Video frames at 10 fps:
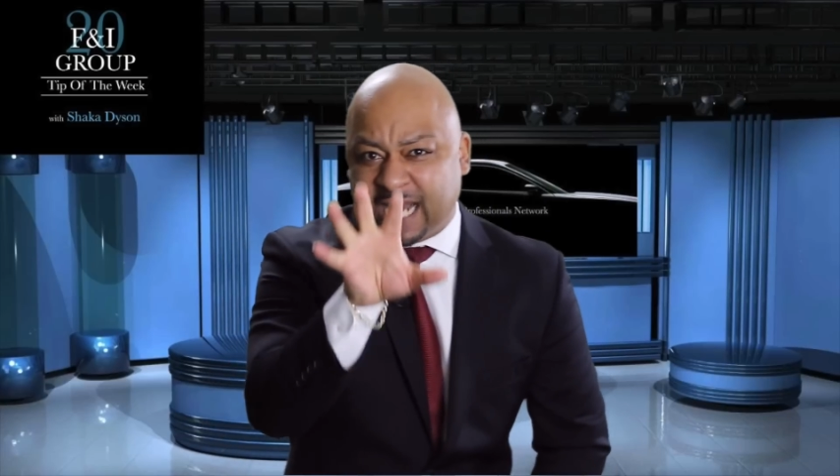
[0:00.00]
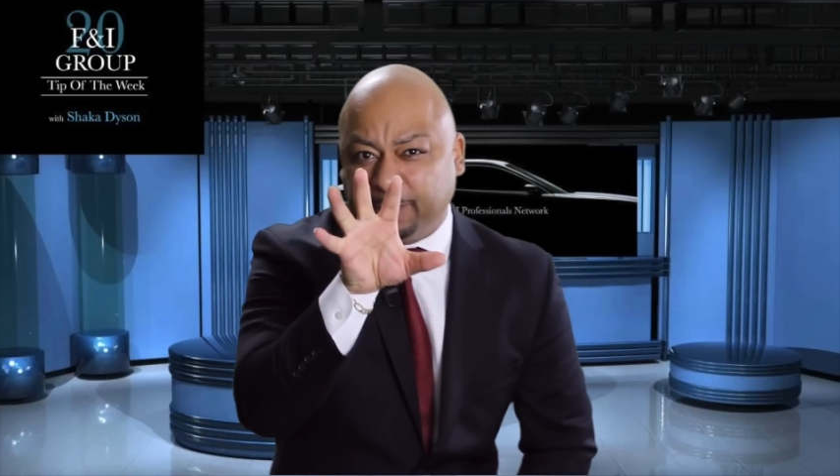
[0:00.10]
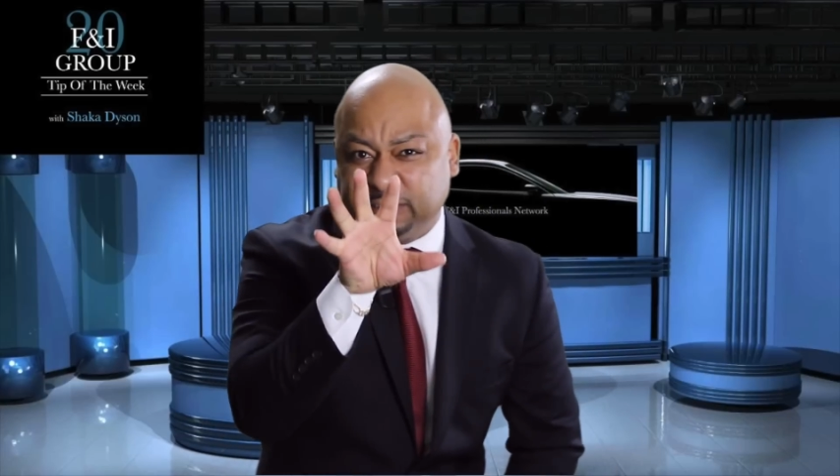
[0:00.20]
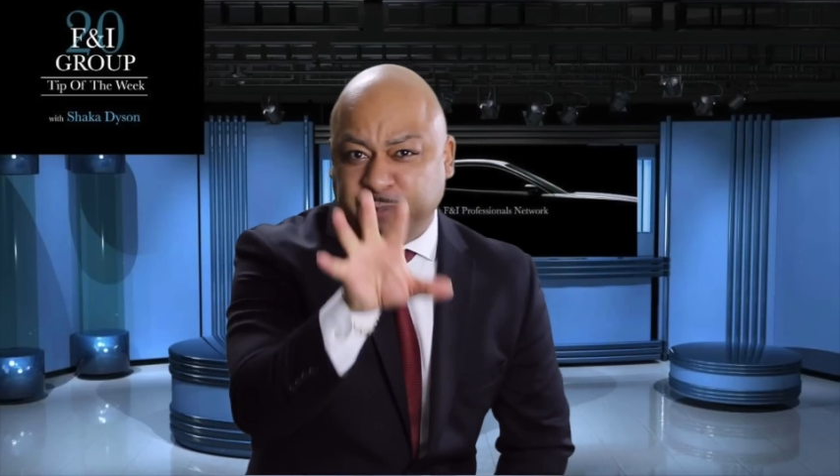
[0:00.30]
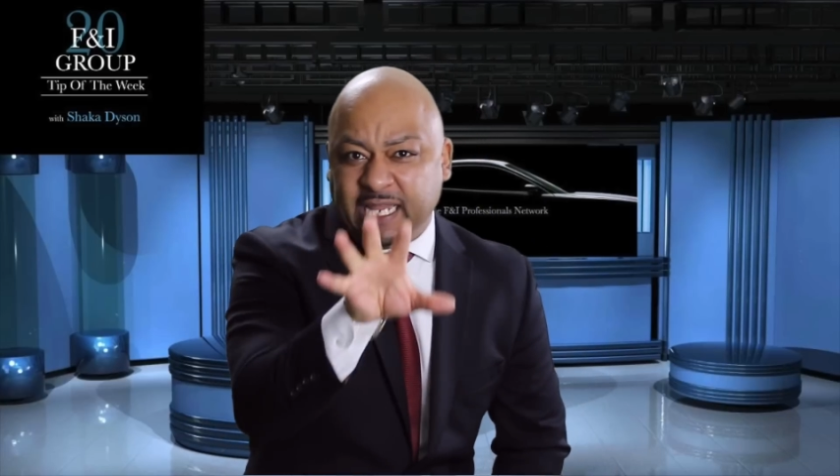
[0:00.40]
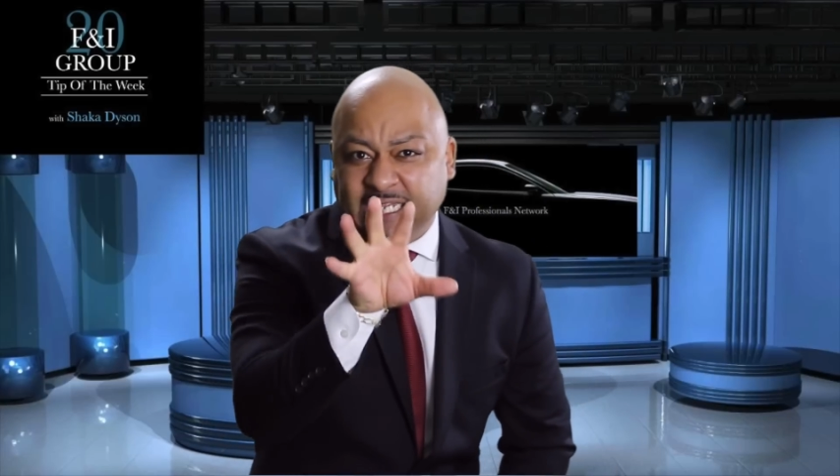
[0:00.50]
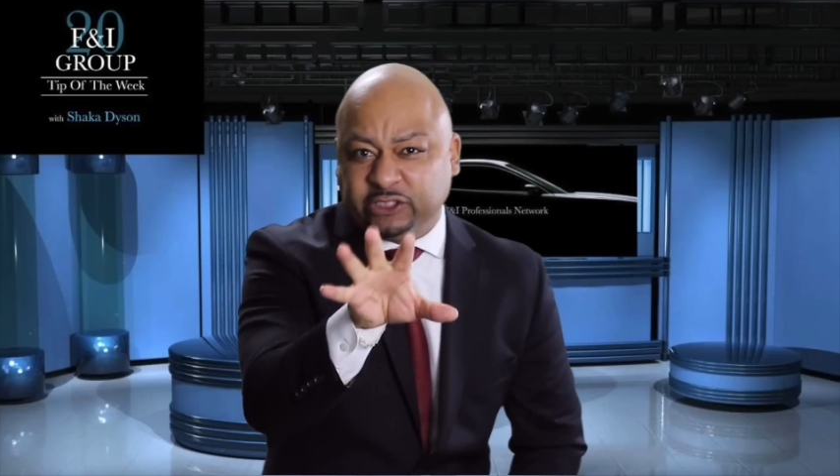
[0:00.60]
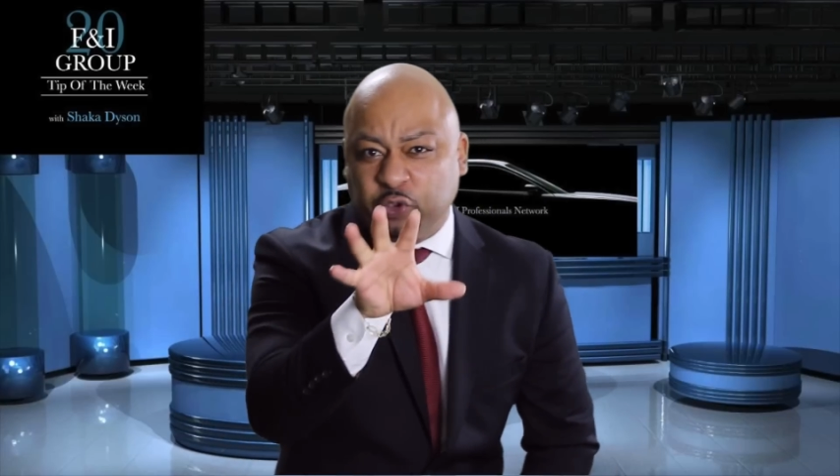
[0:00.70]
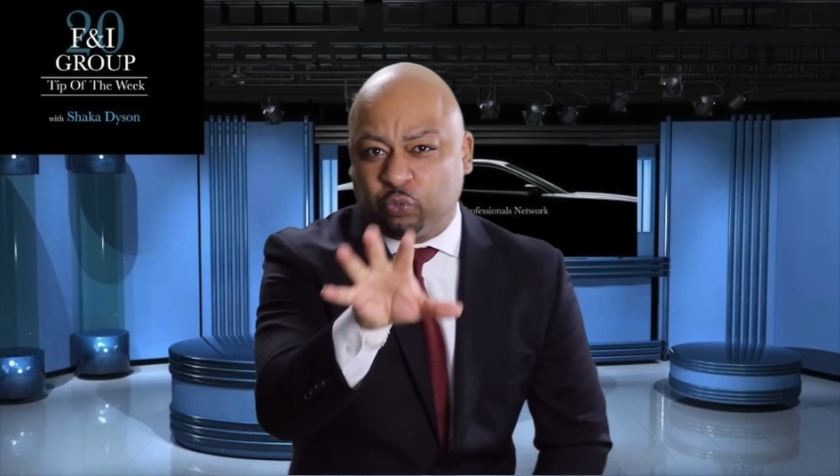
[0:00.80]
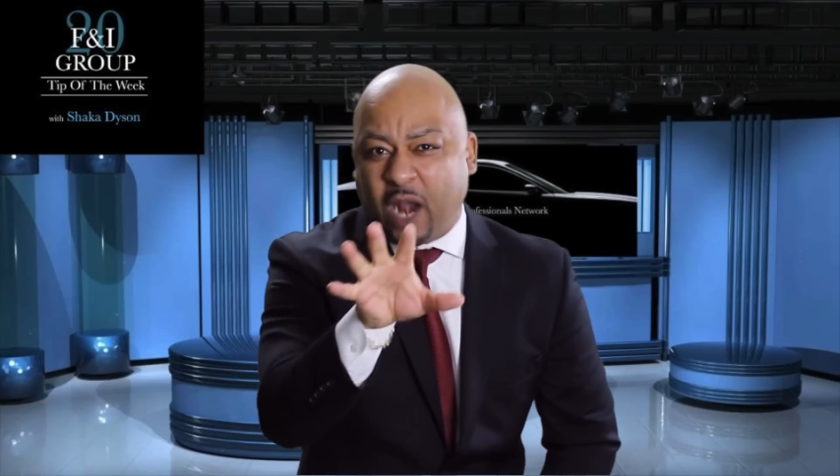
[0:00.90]
I'm speaking
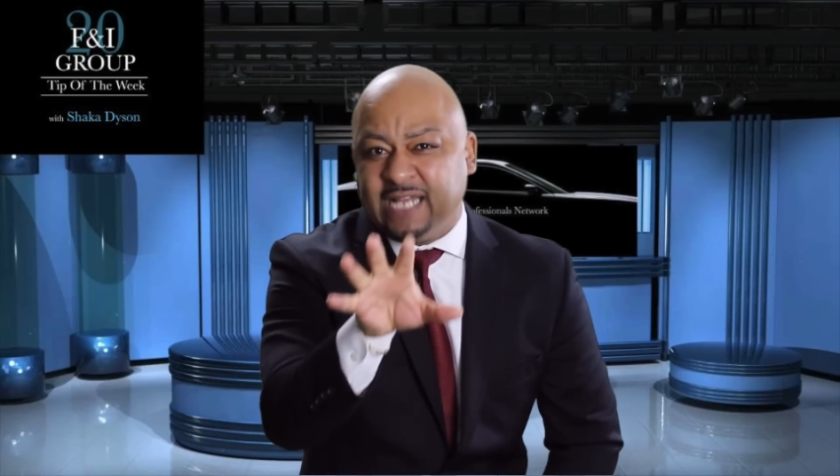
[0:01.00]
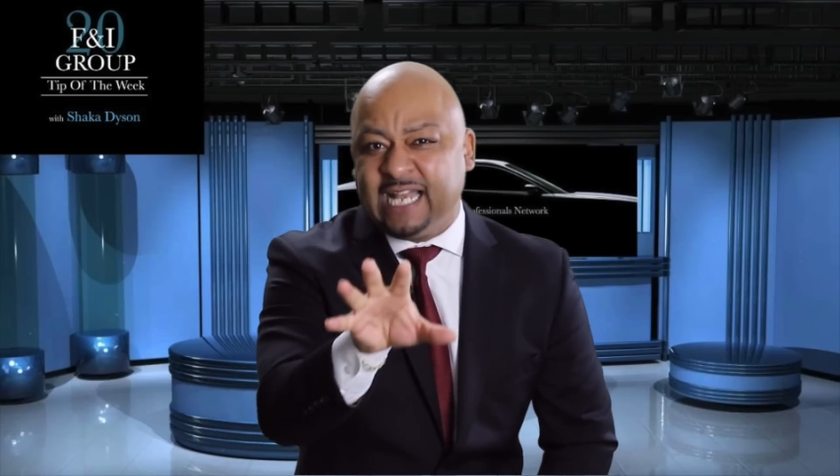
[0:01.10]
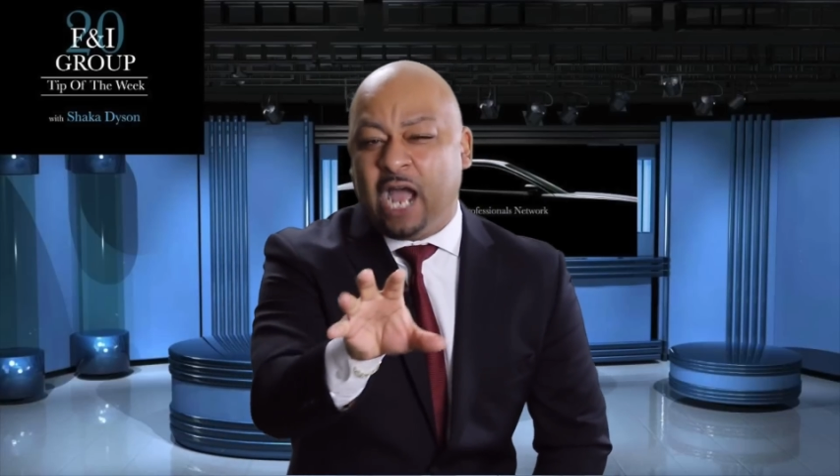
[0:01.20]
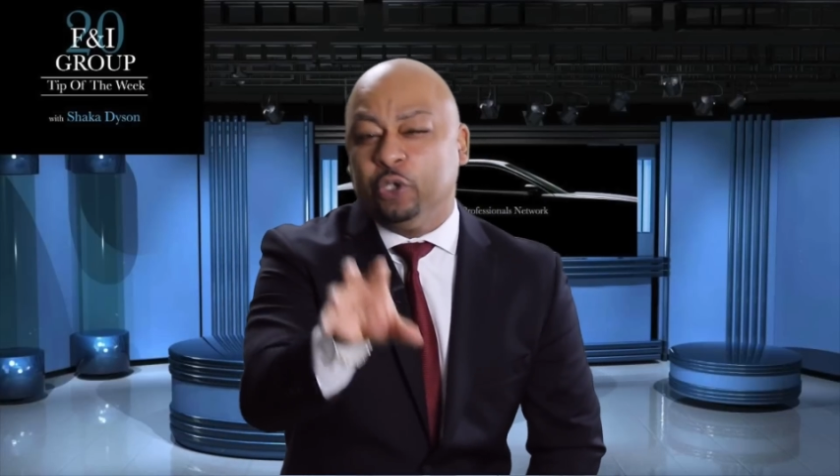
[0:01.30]
to right now.